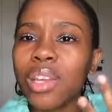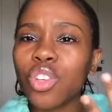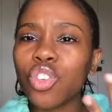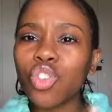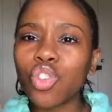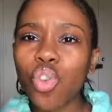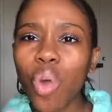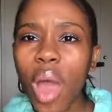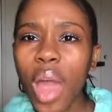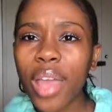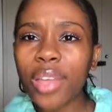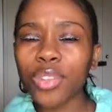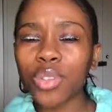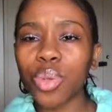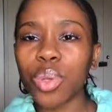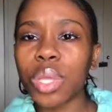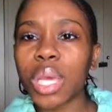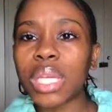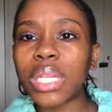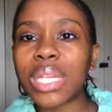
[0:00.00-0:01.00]
dry so
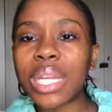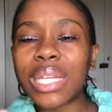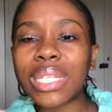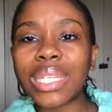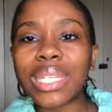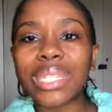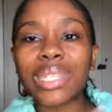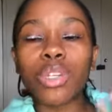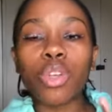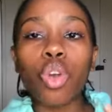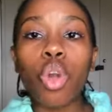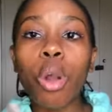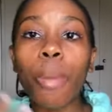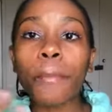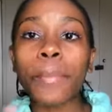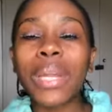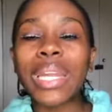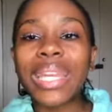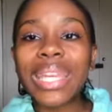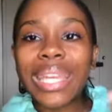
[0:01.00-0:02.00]
that it doesn't
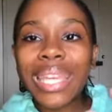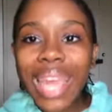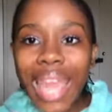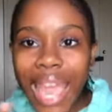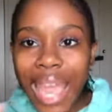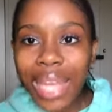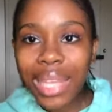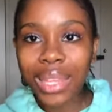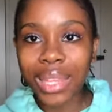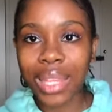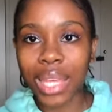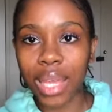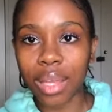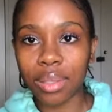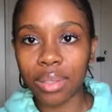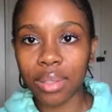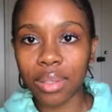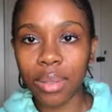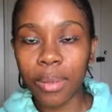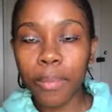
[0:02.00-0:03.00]
complicate
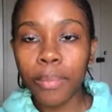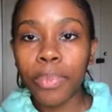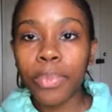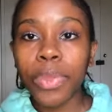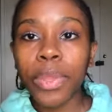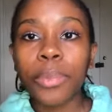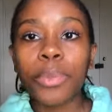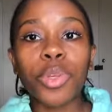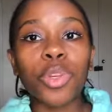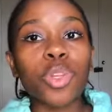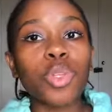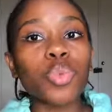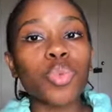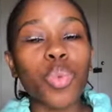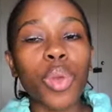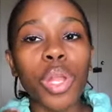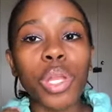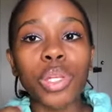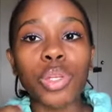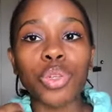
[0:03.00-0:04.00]
things, because
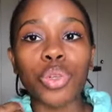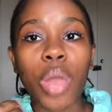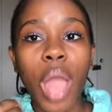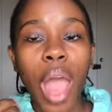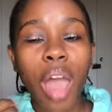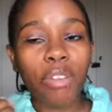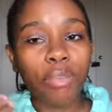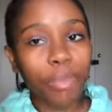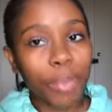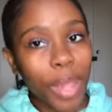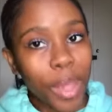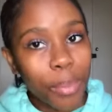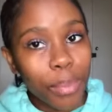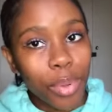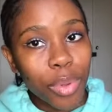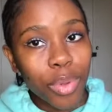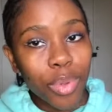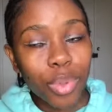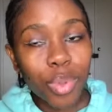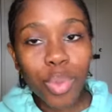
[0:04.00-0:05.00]
when you have
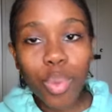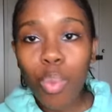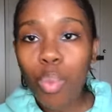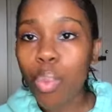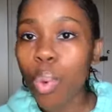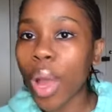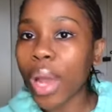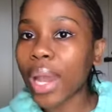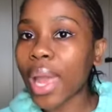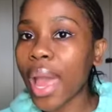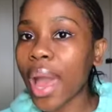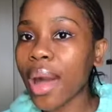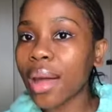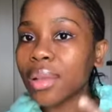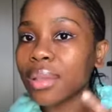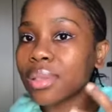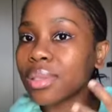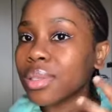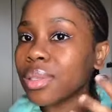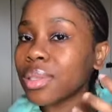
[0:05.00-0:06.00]
pimples, what
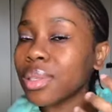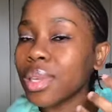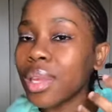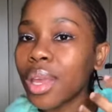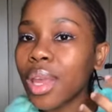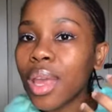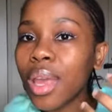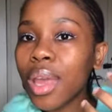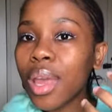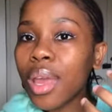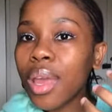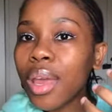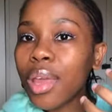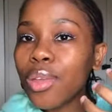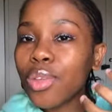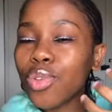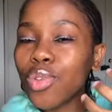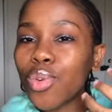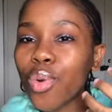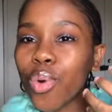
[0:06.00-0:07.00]
else,
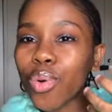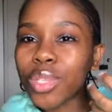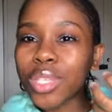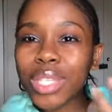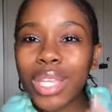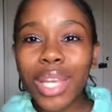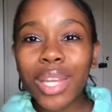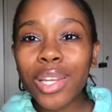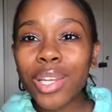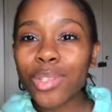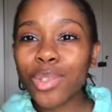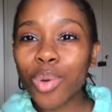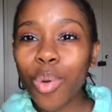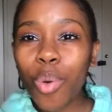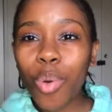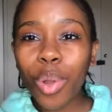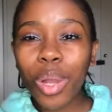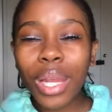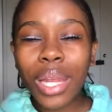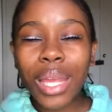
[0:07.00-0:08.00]
your skin is
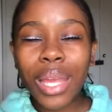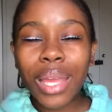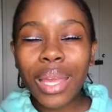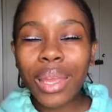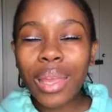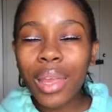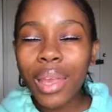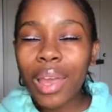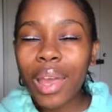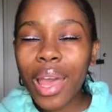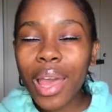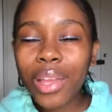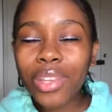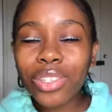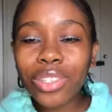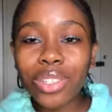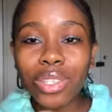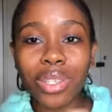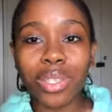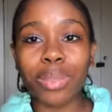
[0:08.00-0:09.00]
oily, it
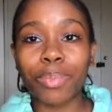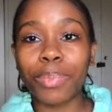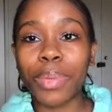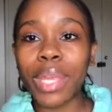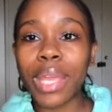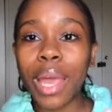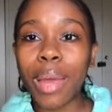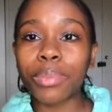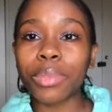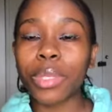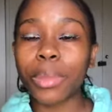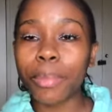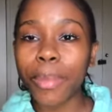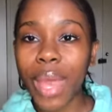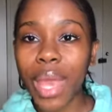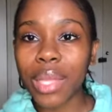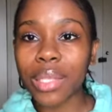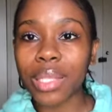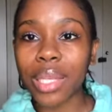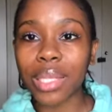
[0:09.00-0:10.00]
just becomes a
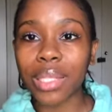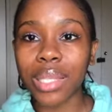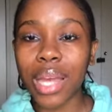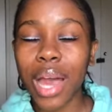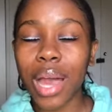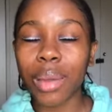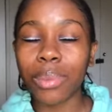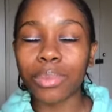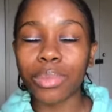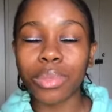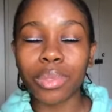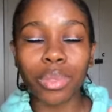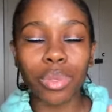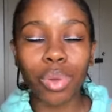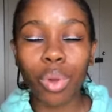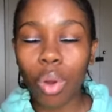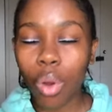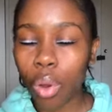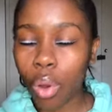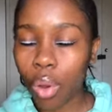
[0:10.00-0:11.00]
mess at times.
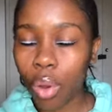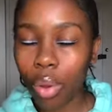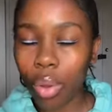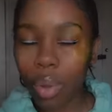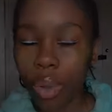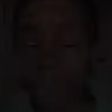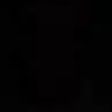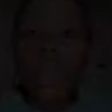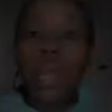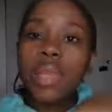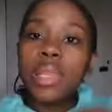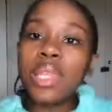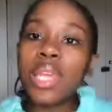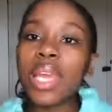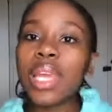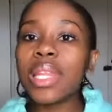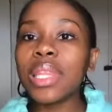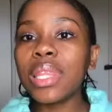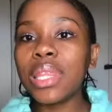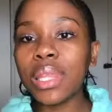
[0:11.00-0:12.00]

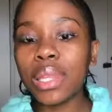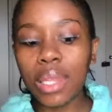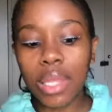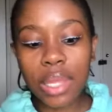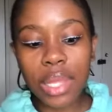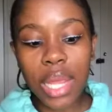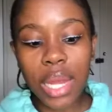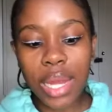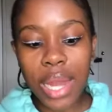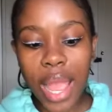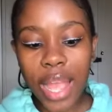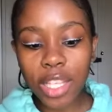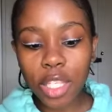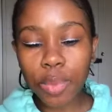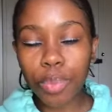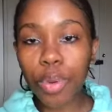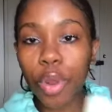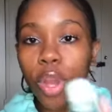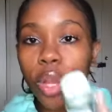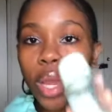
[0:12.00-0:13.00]
Then the
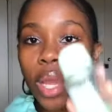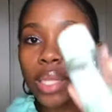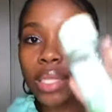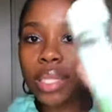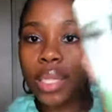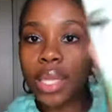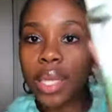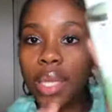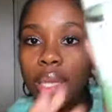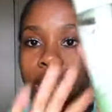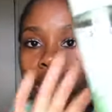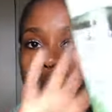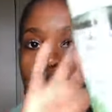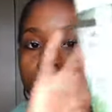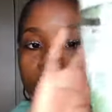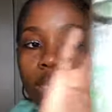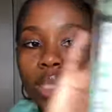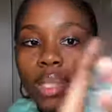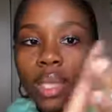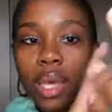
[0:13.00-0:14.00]
next product is
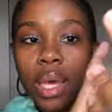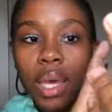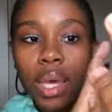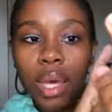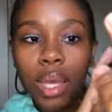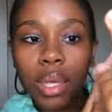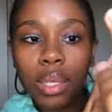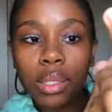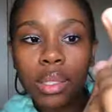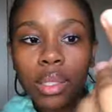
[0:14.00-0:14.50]
the